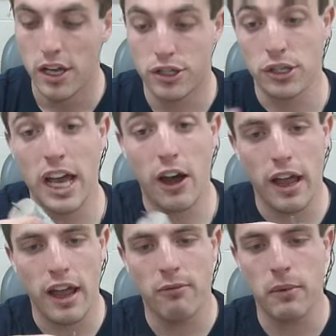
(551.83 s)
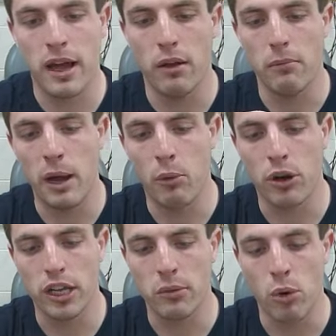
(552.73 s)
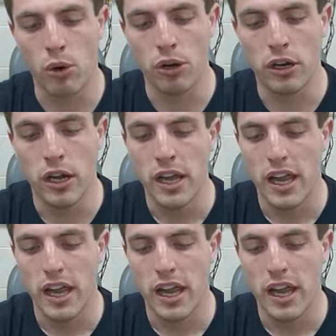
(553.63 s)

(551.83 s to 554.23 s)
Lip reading: So now I have my working motor.